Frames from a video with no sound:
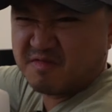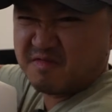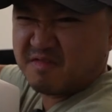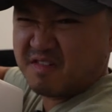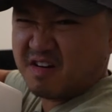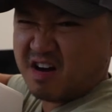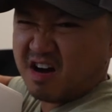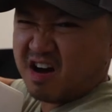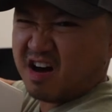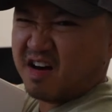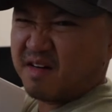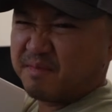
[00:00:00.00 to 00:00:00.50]

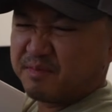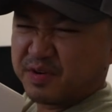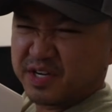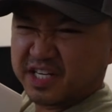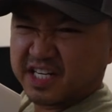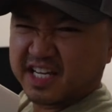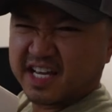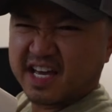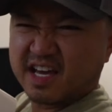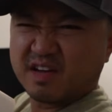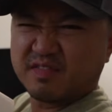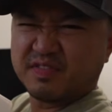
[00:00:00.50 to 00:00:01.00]
Oh, pretty
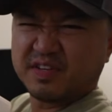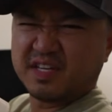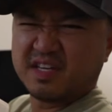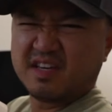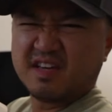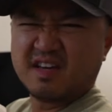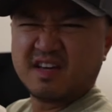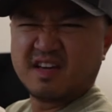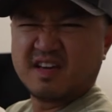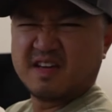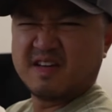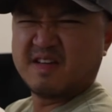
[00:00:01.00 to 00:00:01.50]
heavy.
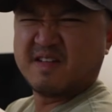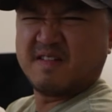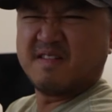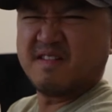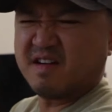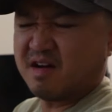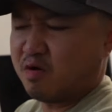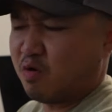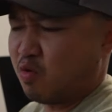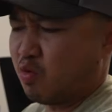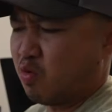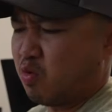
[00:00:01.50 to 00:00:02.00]

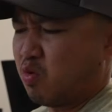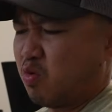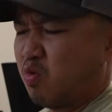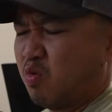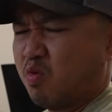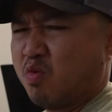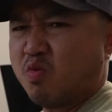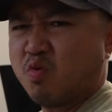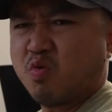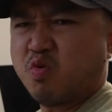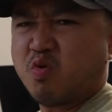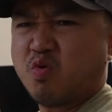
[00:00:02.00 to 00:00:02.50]
Oh,
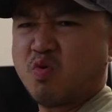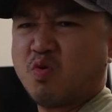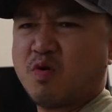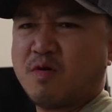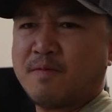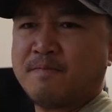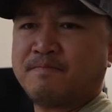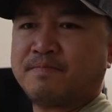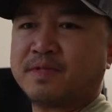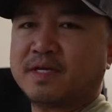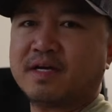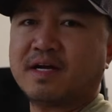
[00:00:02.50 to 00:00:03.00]
ooh. All
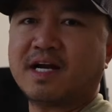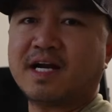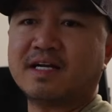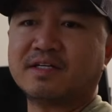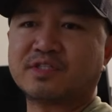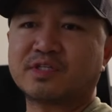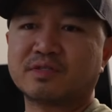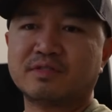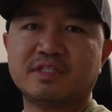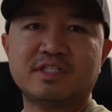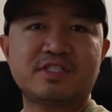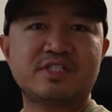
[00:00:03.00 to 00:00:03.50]
right,
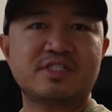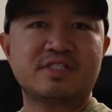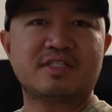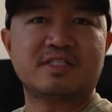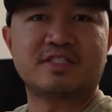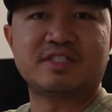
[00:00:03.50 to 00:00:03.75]
so this is the